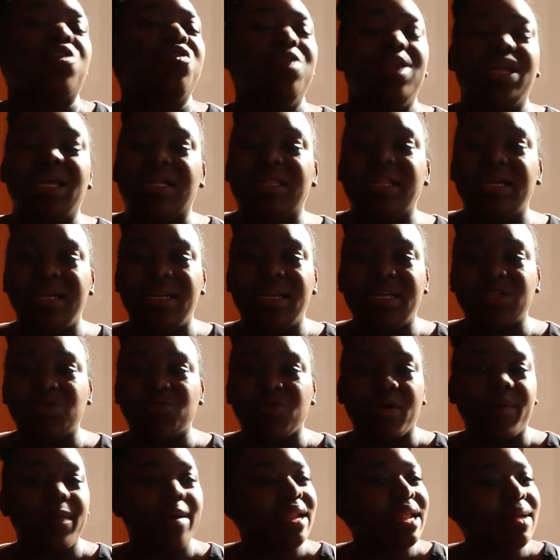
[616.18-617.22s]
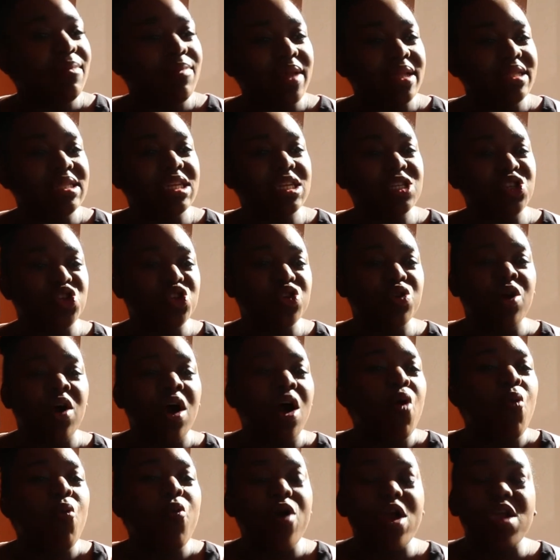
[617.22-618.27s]
you need to clean this room. And I'm like, were
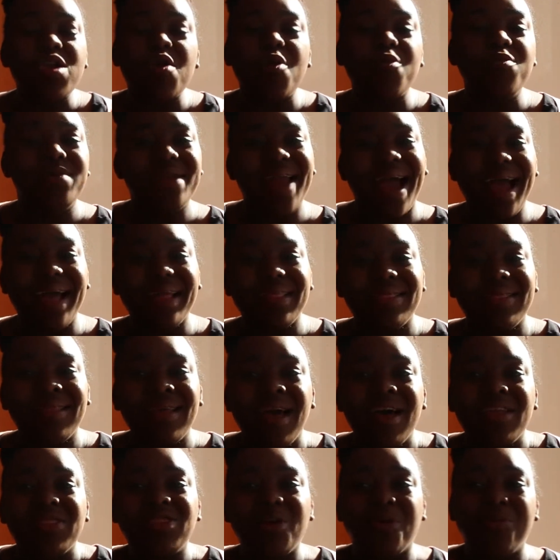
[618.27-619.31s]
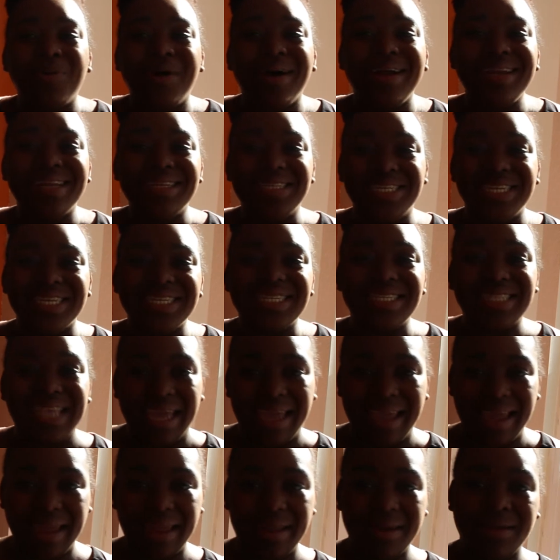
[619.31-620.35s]
you not the one that just
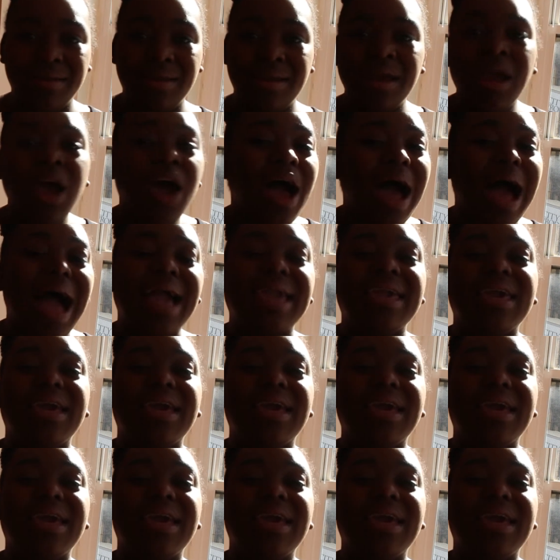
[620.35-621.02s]
said I